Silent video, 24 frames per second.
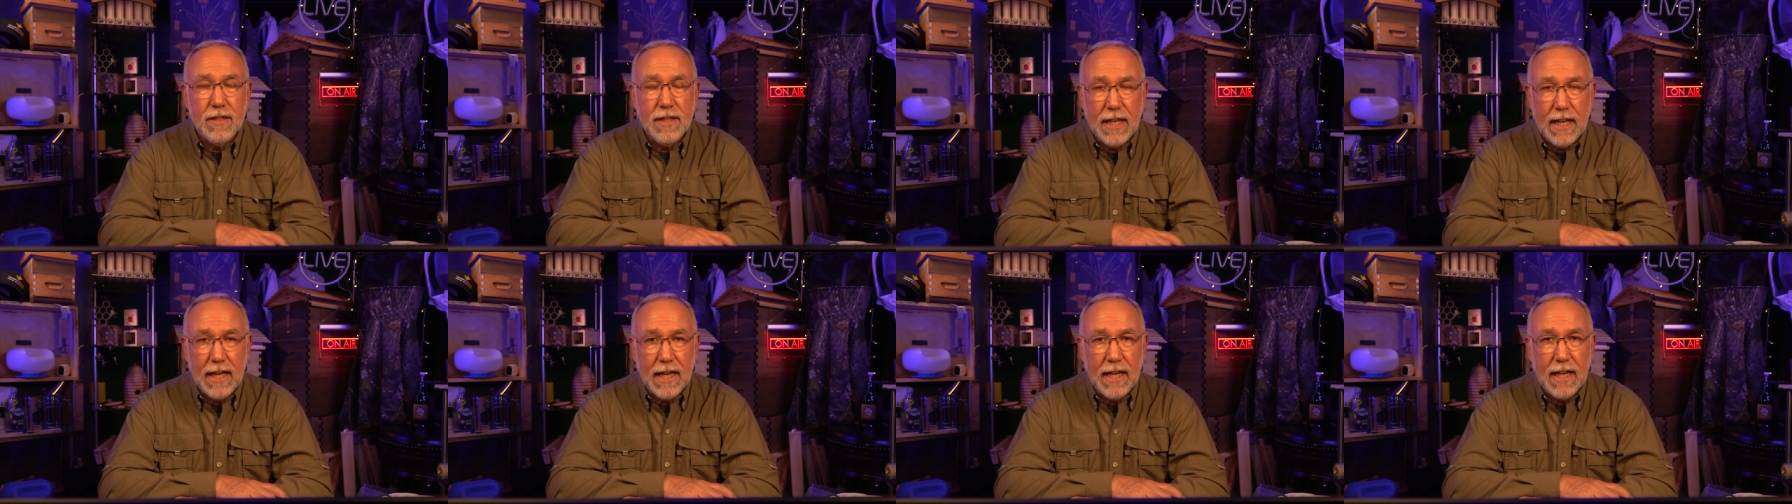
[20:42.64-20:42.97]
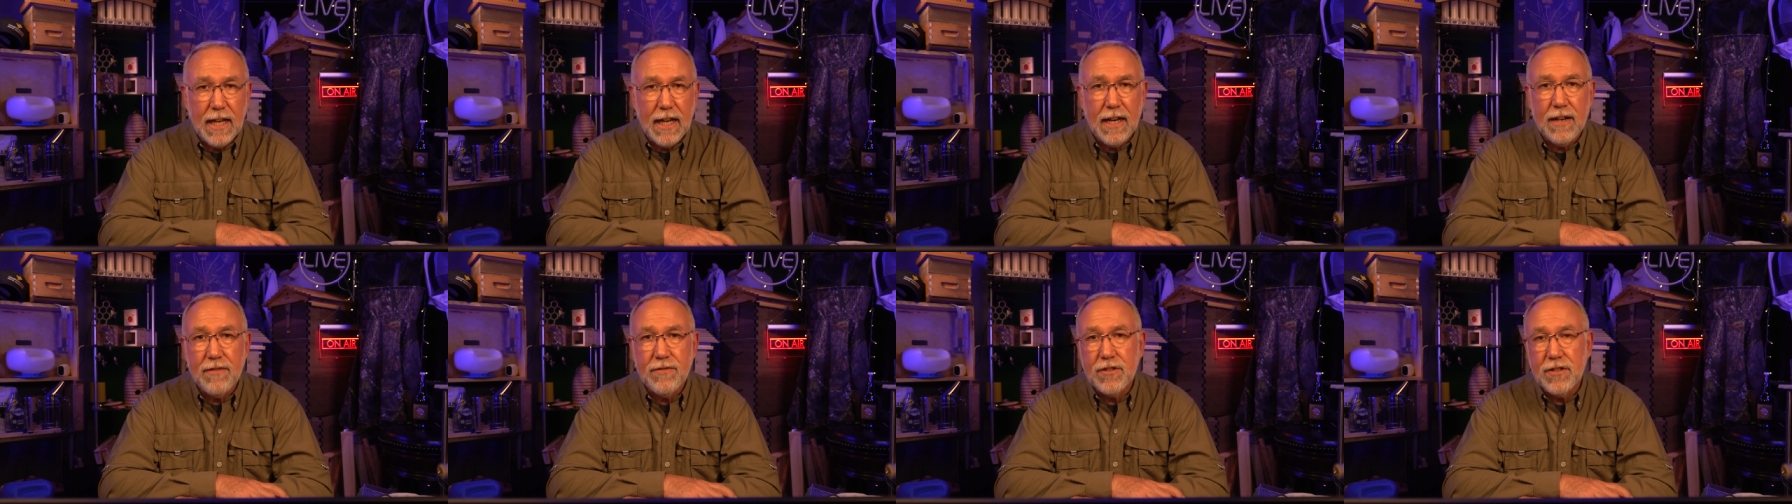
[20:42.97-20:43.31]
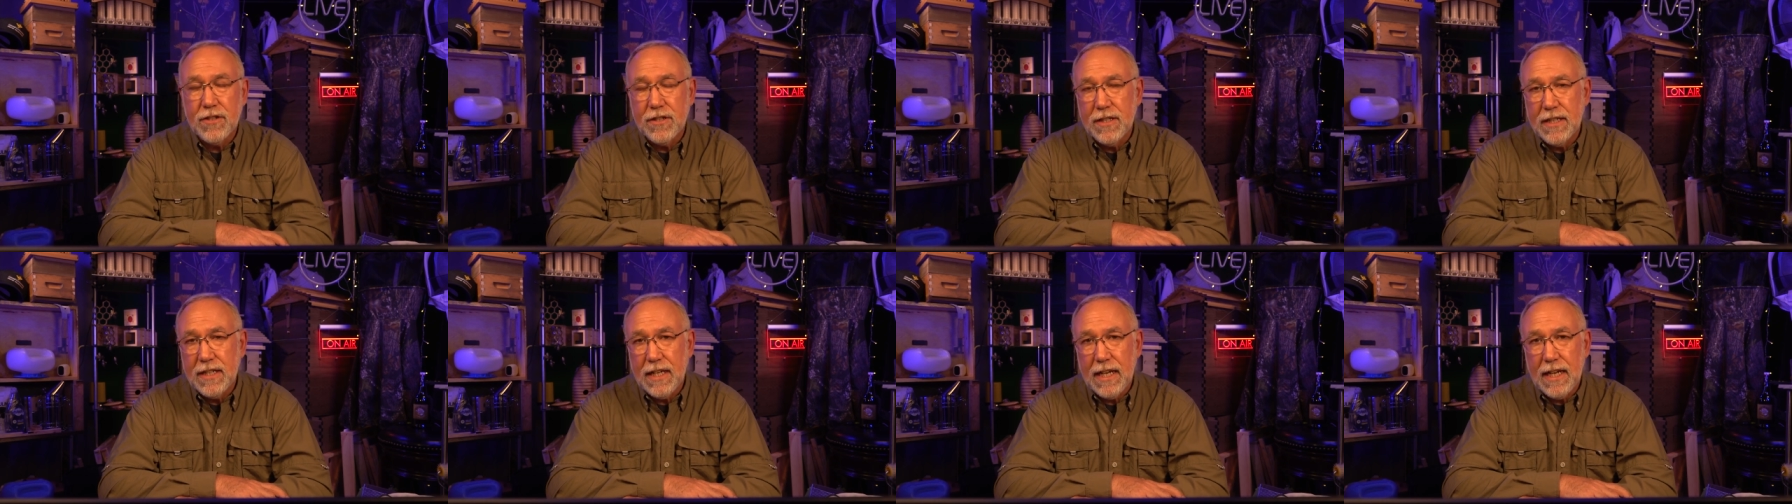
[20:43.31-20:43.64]
day
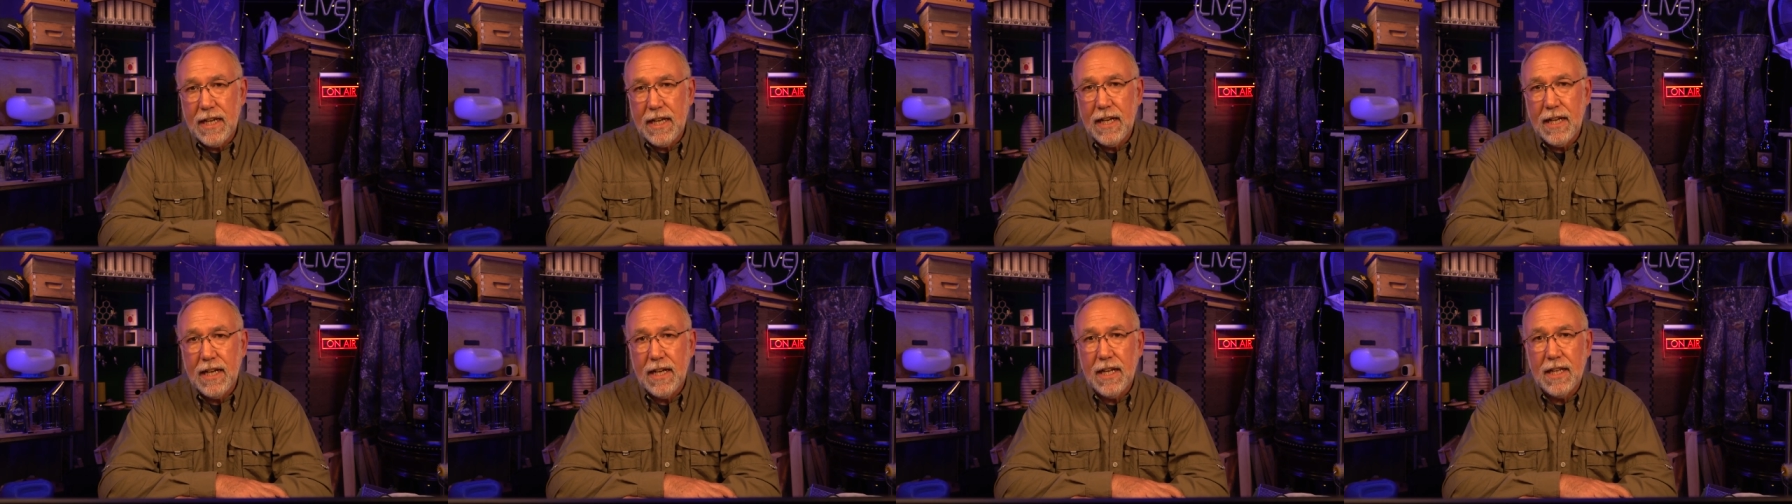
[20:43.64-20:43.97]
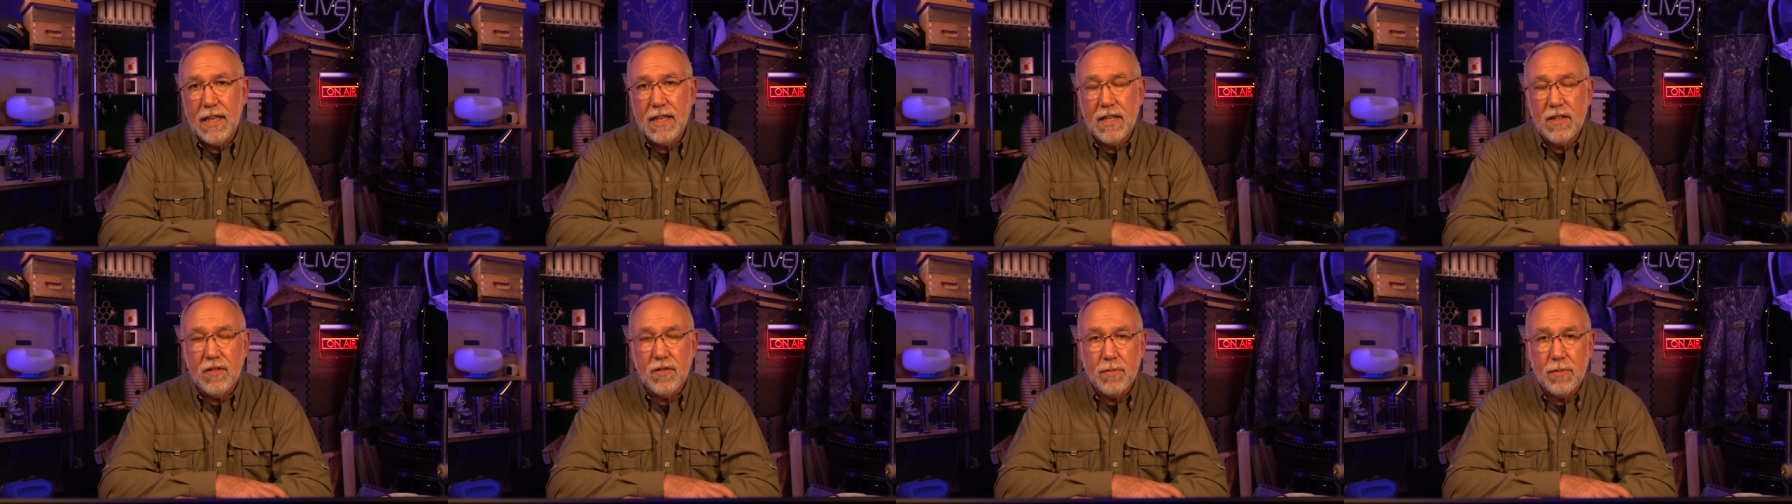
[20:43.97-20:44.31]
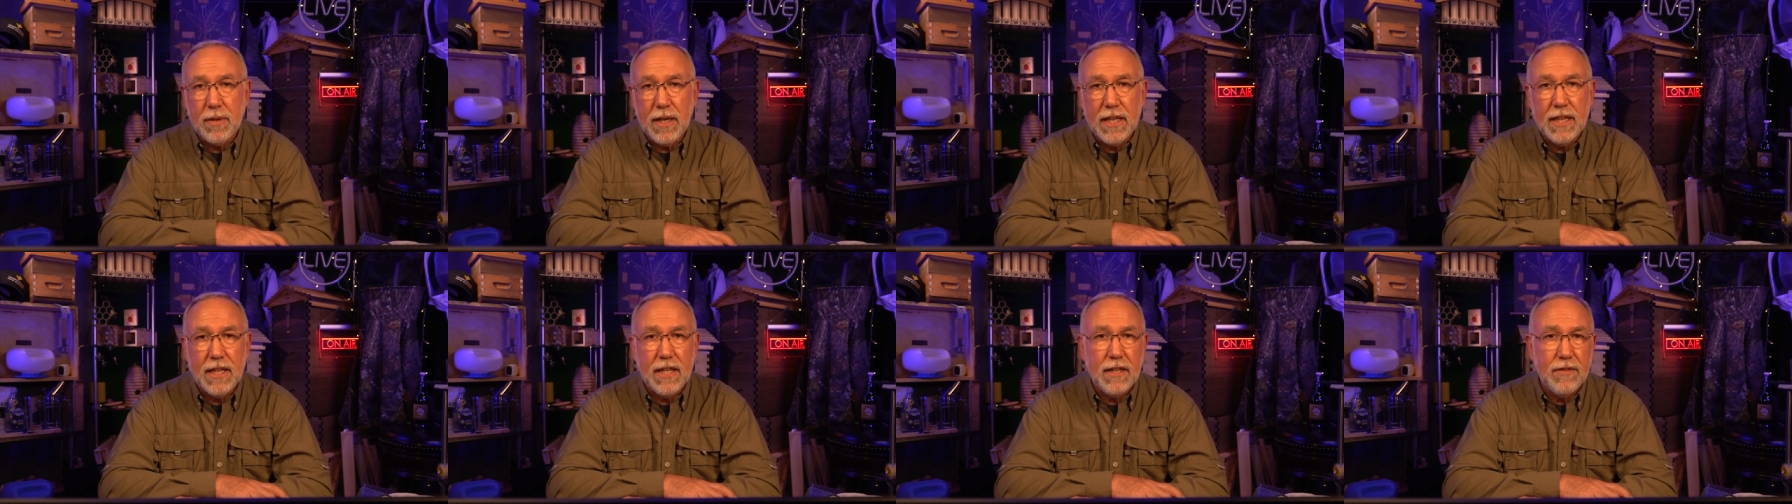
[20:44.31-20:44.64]
after day, and they
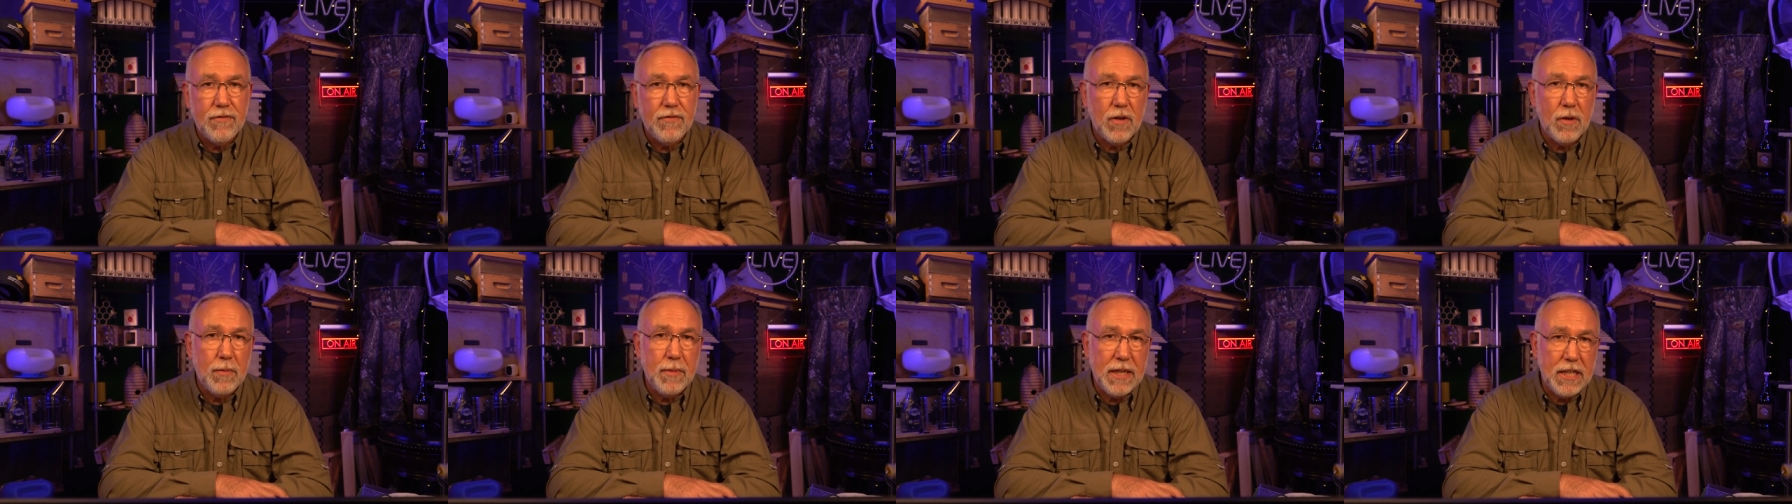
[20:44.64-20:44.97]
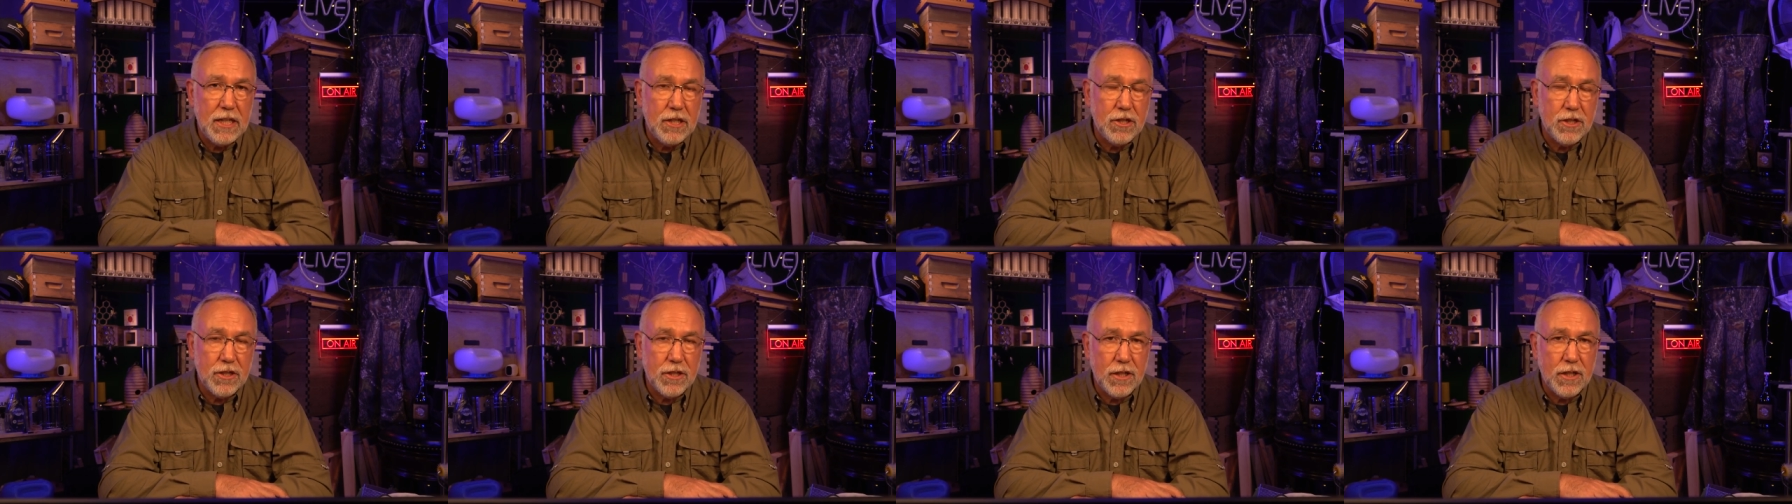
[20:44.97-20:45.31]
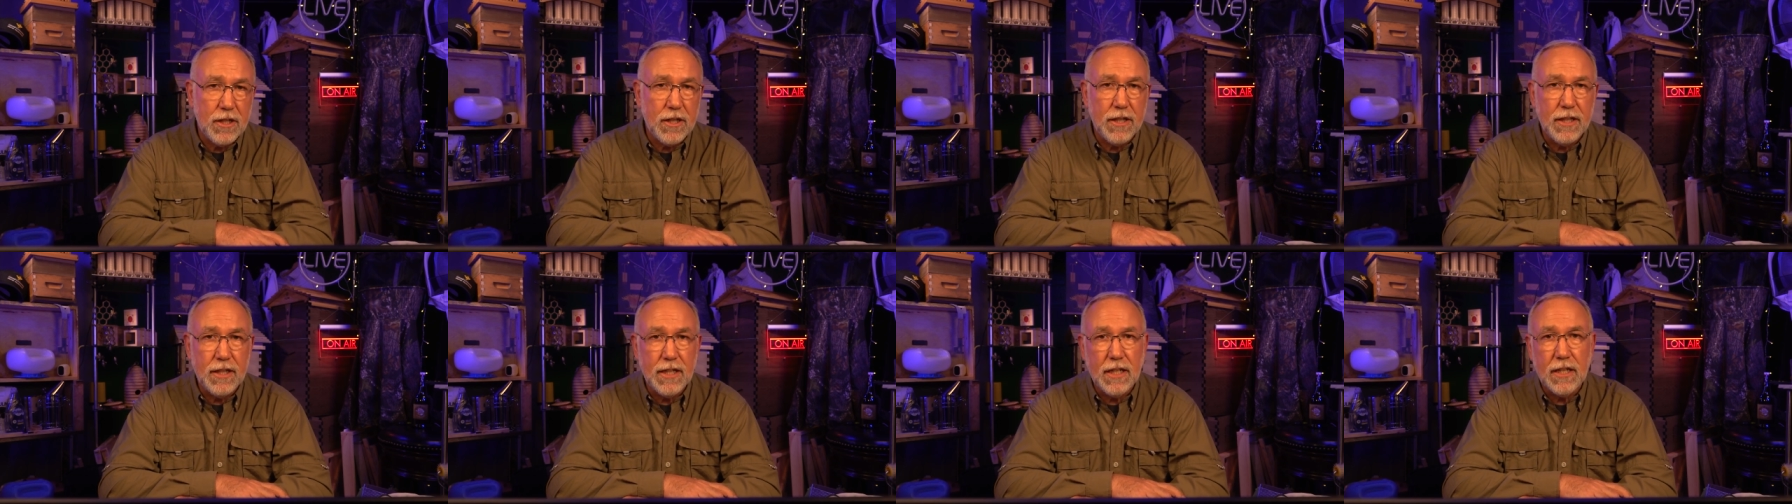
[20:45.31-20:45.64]
spread that information to
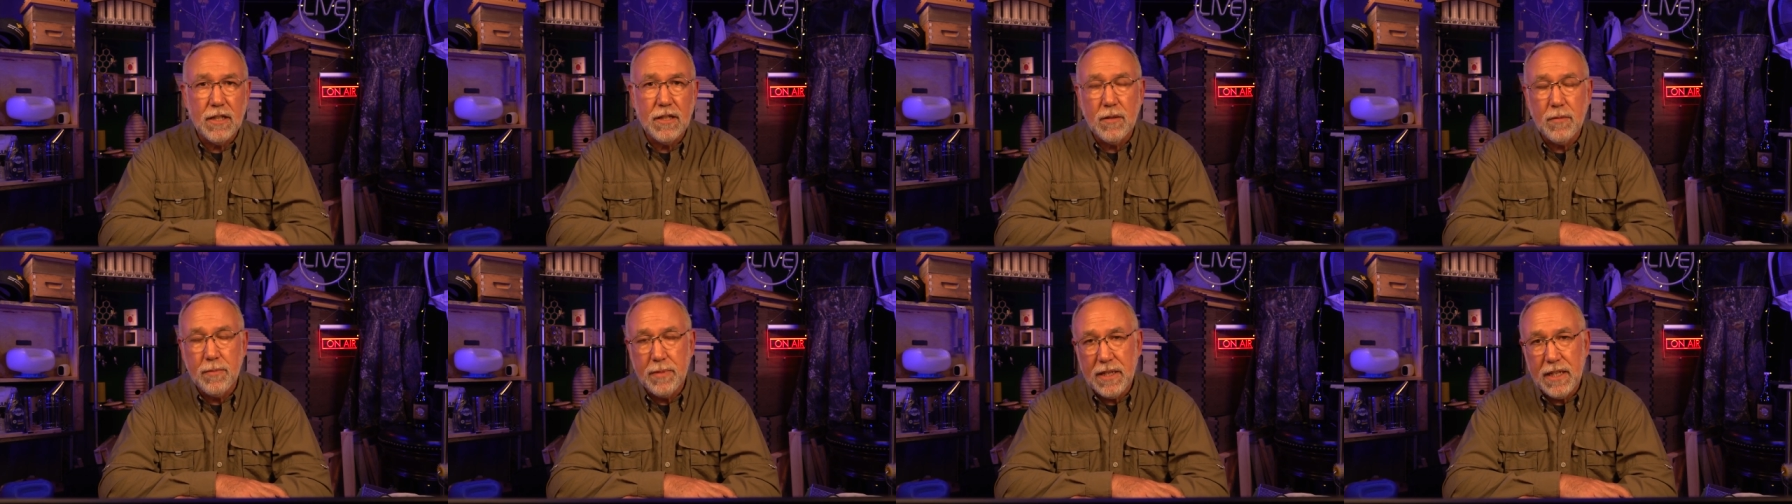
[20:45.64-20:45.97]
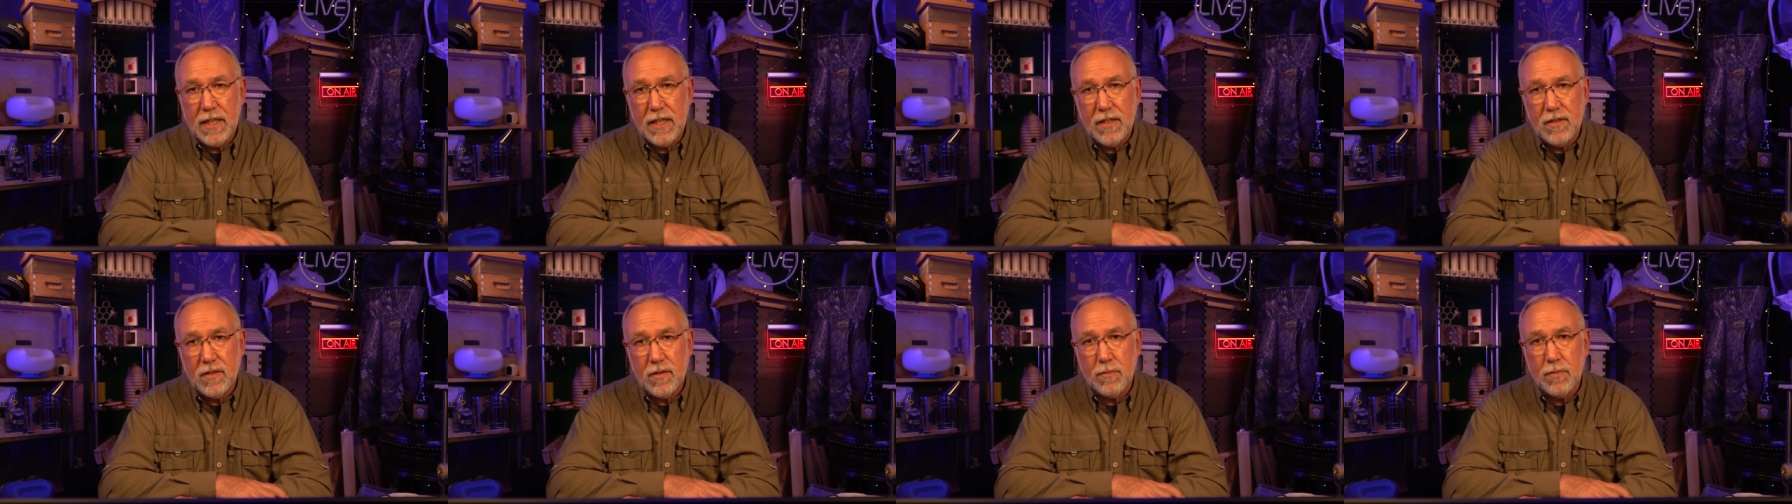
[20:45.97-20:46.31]
all the other bees.